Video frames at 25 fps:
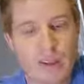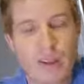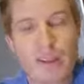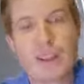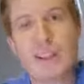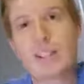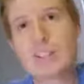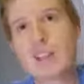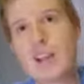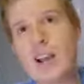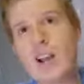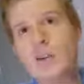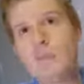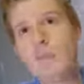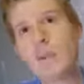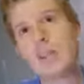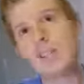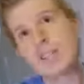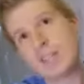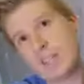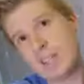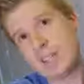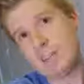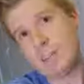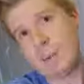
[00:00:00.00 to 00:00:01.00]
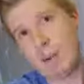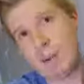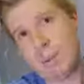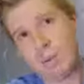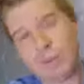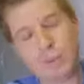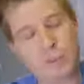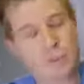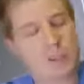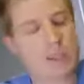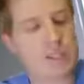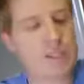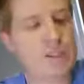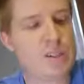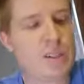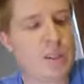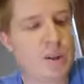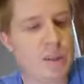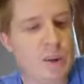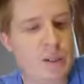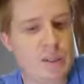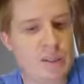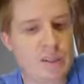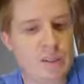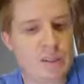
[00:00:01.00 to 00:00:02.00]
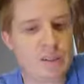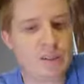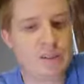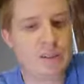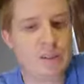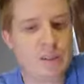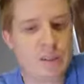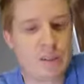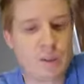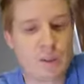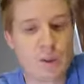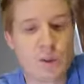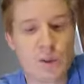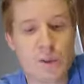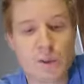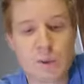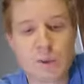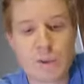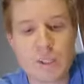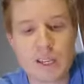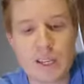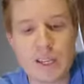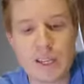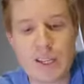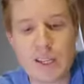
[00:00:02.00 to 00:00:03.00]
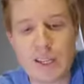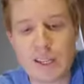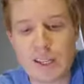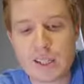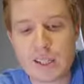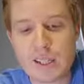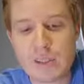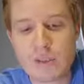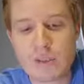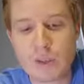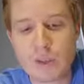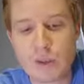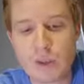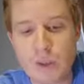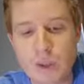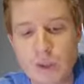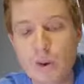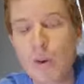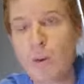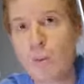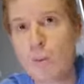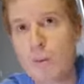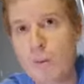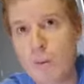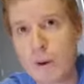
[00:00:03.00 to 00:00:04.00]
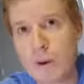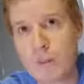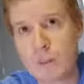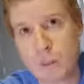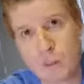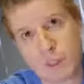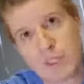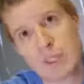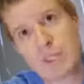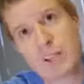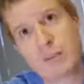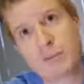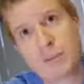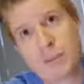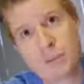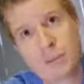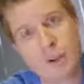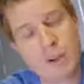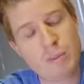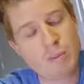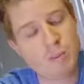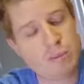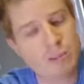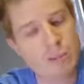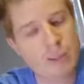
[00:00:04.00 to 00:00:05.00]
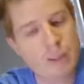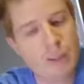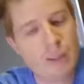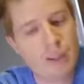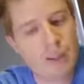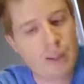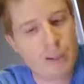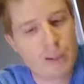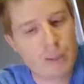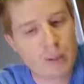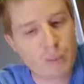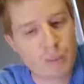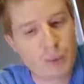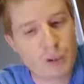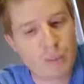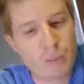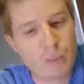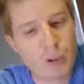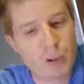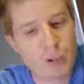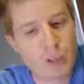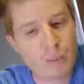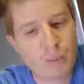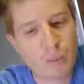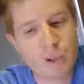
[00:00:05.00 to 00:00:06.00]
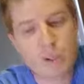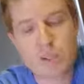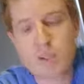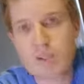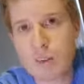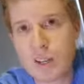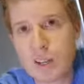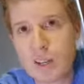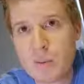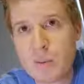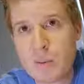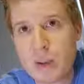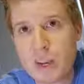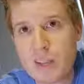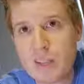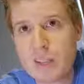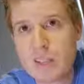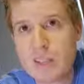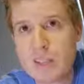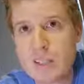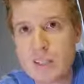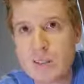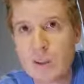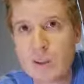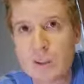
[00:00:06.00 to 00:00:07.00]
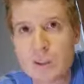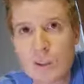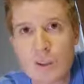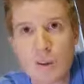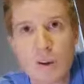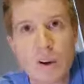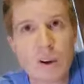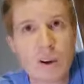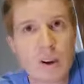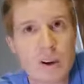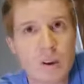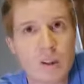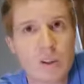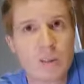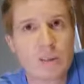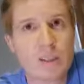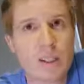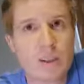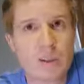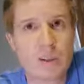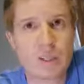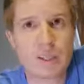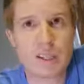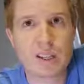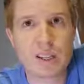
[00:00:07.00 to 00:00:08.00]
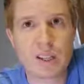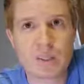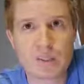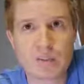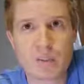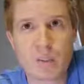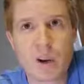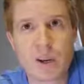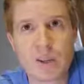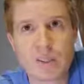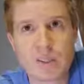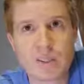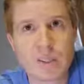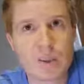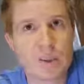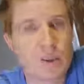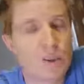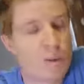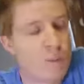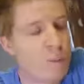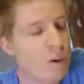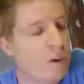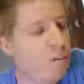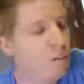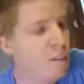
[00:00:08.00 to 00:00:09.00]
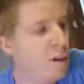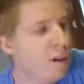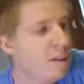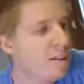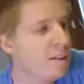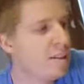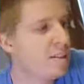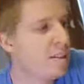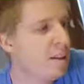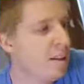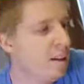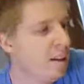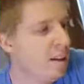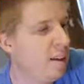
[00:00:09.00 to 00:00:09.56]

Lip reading: And so how big is the deep web is an interesting question. Google's index for the normal web or the surface web went past 1 trillion pages not too long ago. That was a kind of milestone it went past.